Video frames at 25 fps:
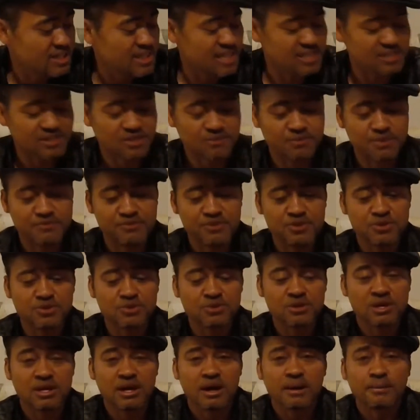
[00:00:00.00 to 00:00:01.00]
that's the
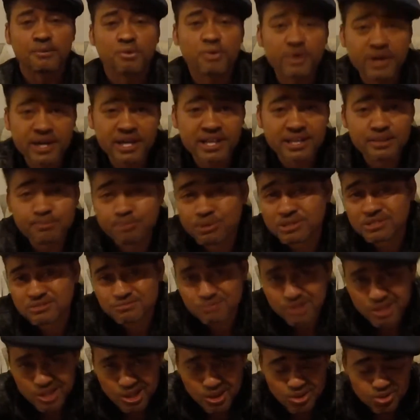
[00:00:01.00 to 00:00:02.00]
review. I'm gonna go ahead and put
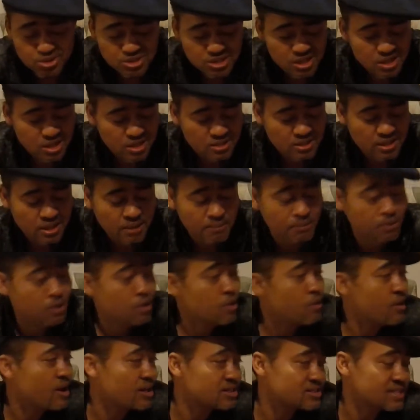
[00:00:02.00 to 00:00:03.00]
some clothes on. I'm gonna
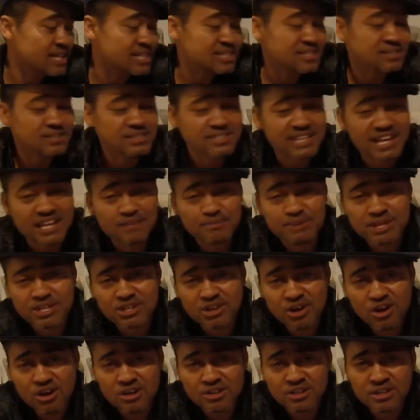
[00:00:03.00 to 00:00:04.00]
go outside to the side of my
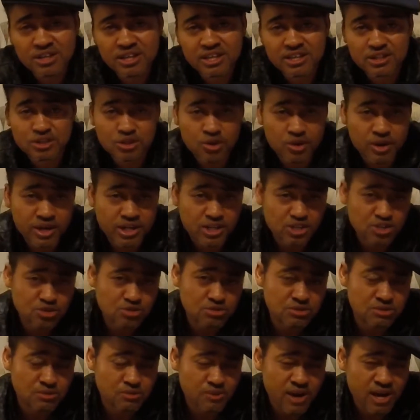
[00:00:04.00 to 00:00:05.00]
yard and go ahead and
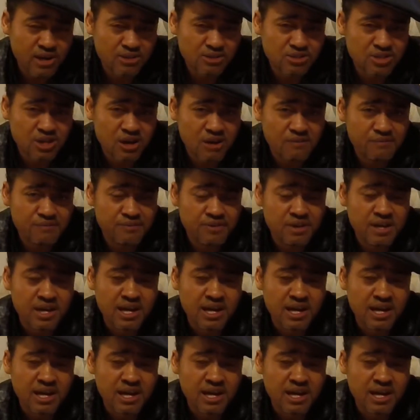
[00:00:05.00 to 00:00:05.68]
shoot some rounds off.